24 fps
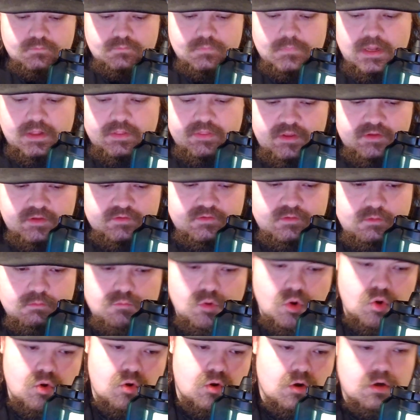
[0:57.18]
These are
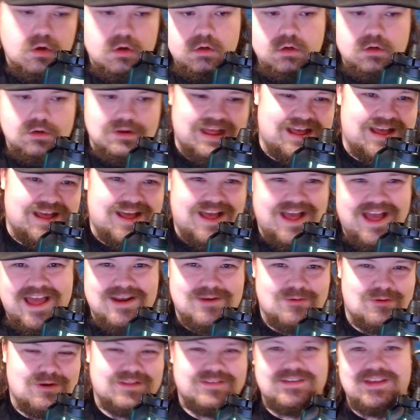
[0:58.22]
more, I
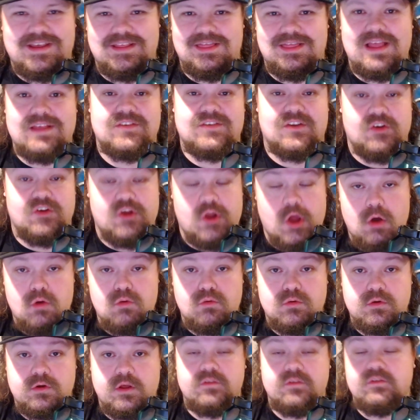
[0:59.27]
don't want to say lesser
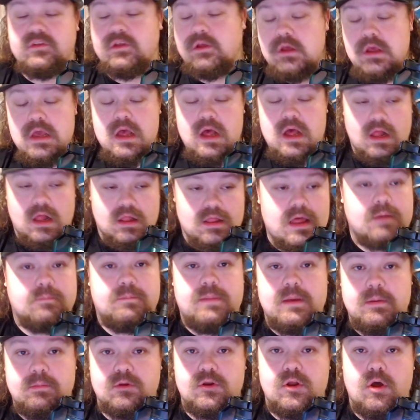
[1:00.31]
known, because a lot of
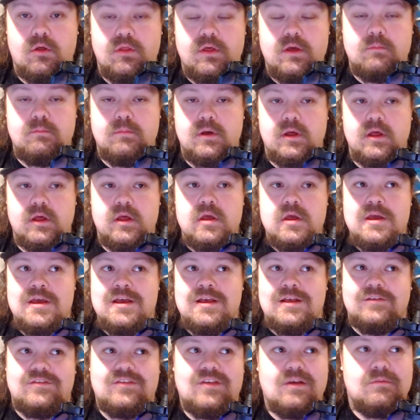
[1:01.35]
people know them, but
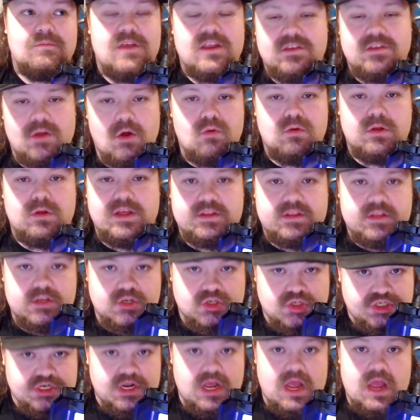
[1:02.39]
some that don't get their
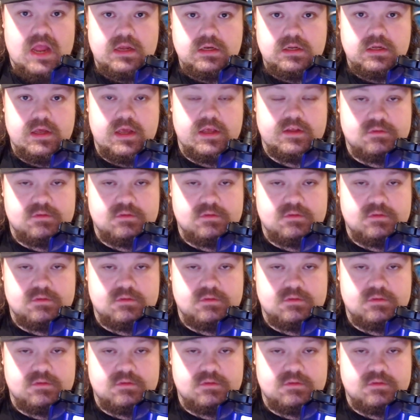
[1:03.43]
shine as